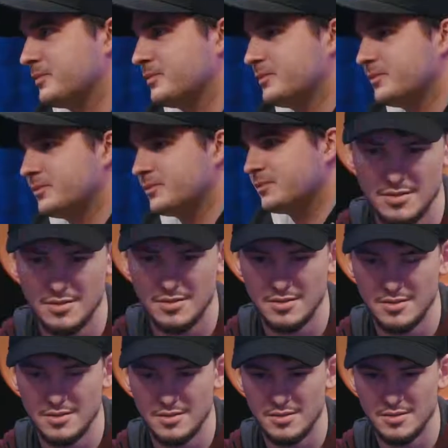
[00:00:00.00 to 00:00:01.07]

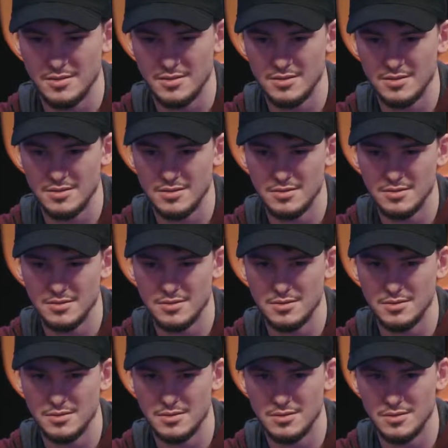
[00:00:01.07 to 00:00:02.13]

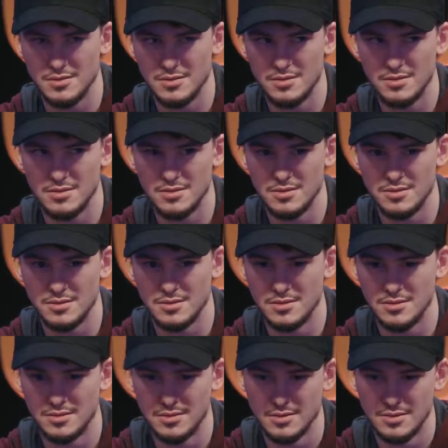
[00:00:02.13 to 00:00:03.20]

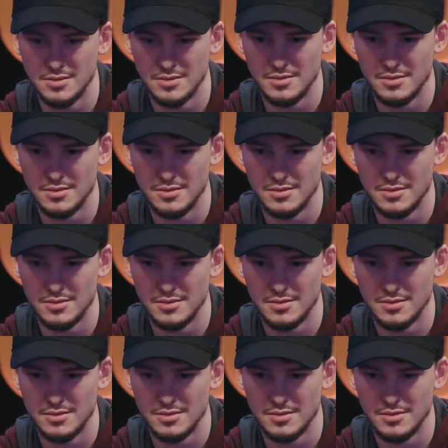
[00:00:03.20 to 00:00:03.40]
(silence)